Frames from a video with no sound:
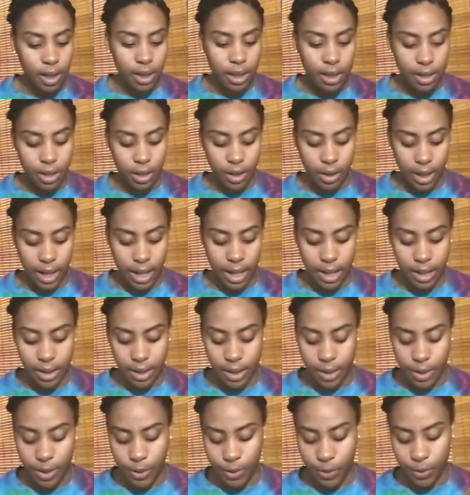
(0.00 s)
Let's go ahead
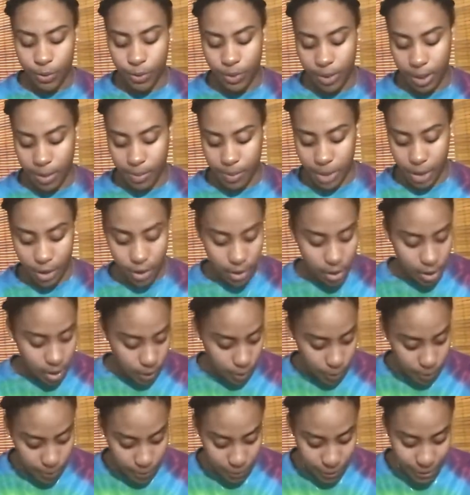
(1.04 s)
into the
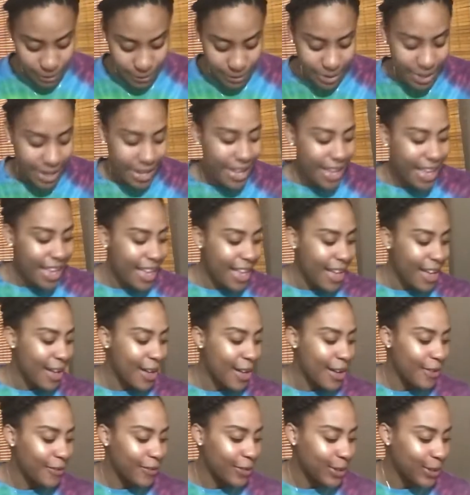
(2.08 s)
middle
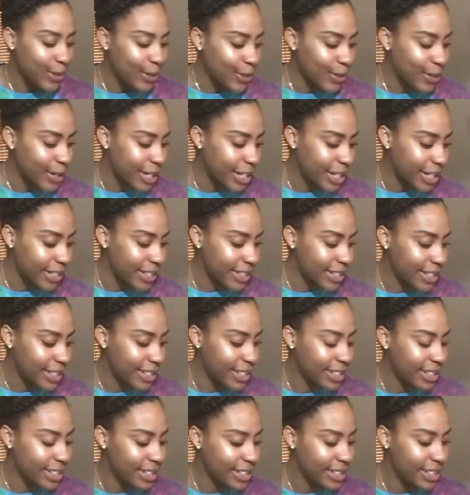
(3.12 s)
of your
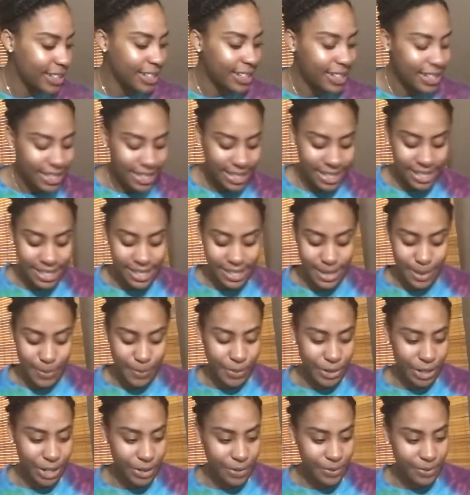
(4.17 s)

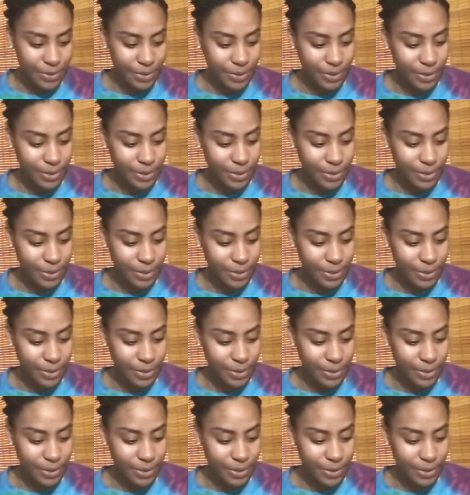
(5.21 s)
December.